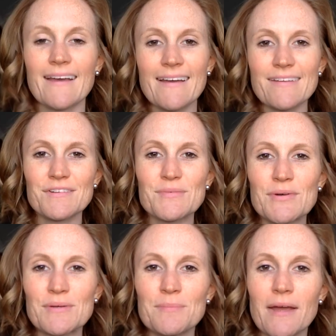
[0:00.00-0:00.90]
Hi
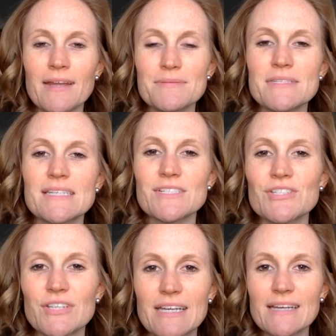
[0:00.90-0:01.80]
everyone, my name is
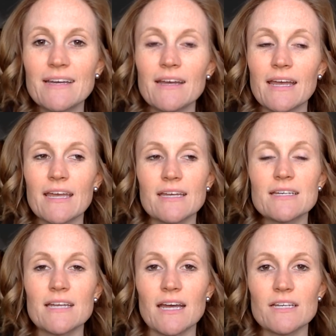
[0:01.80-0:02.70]
Angelina
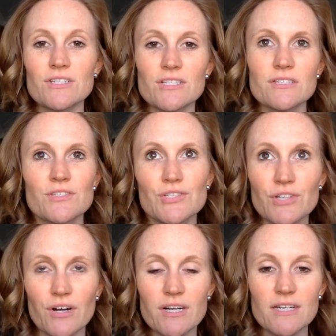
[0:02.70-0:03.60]
and I just
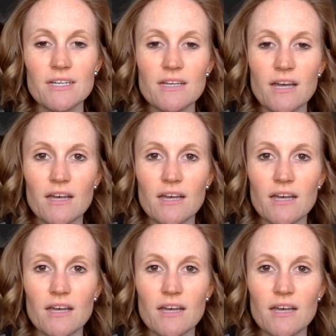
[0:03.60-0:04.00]
started